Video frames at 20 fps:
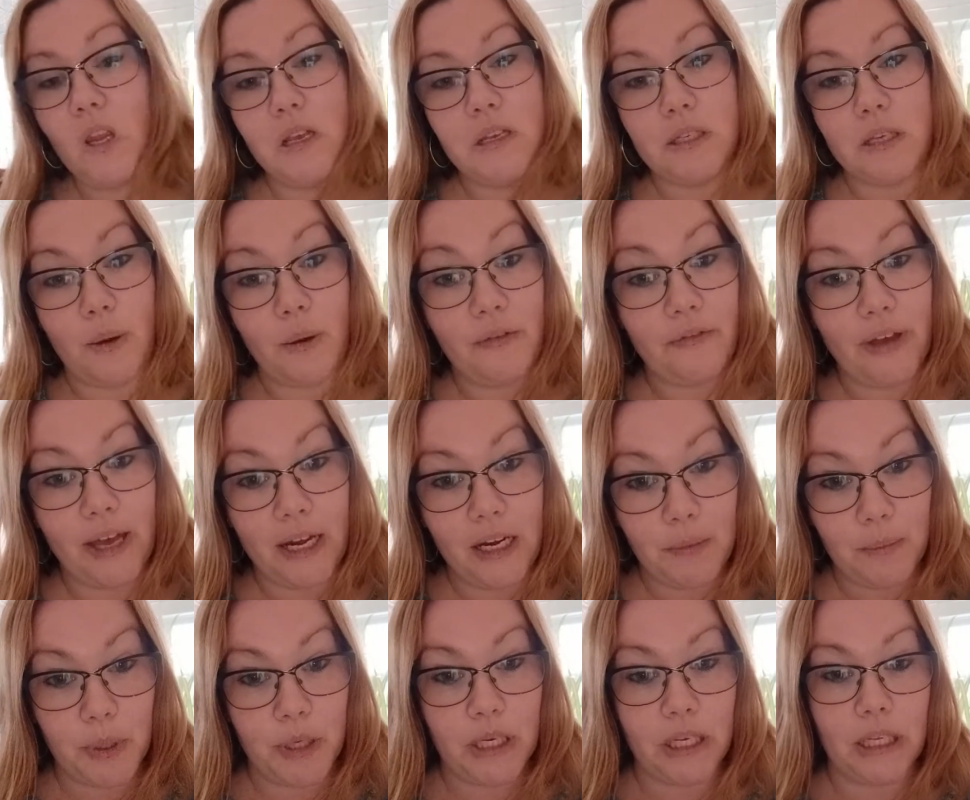So if
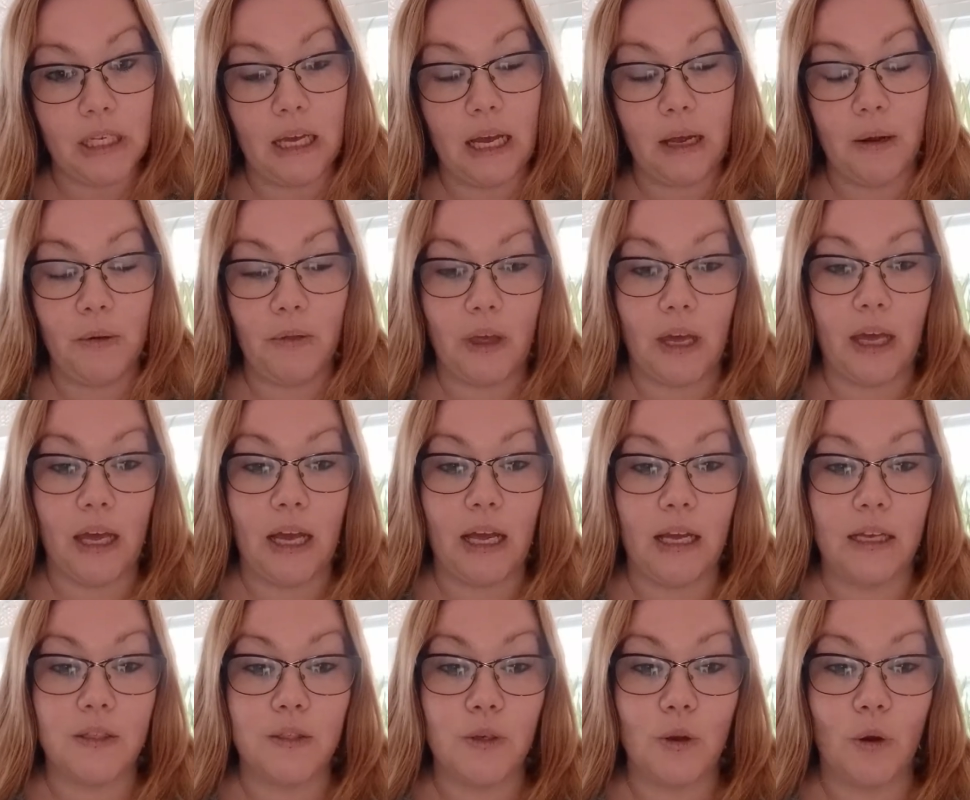anybody out there
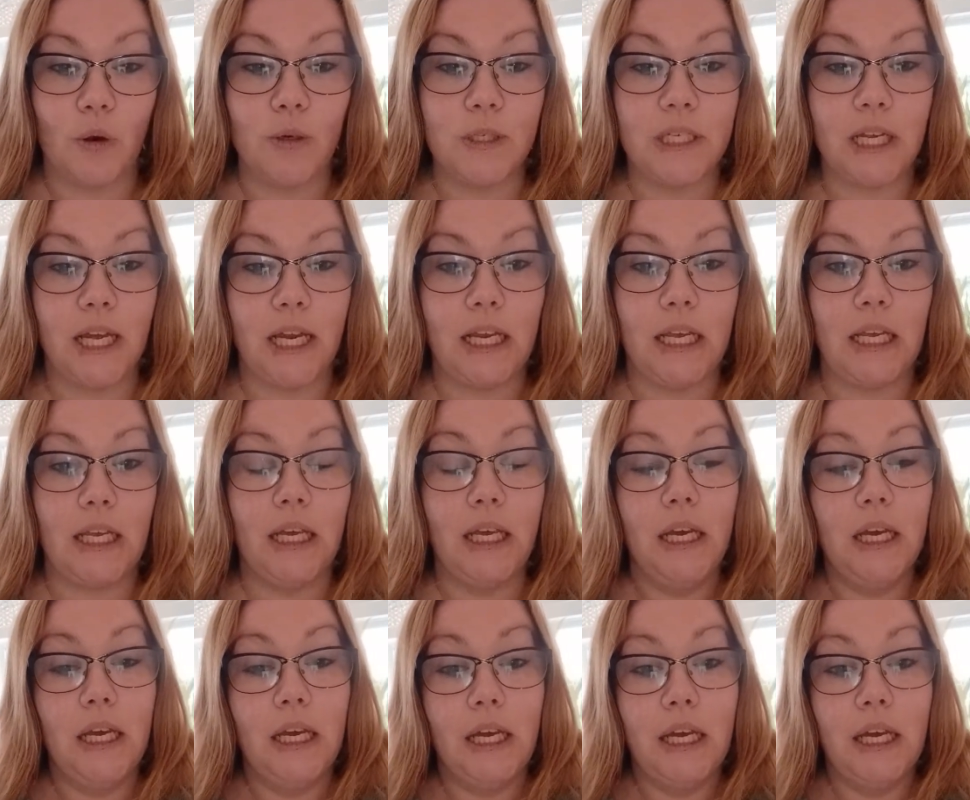has got any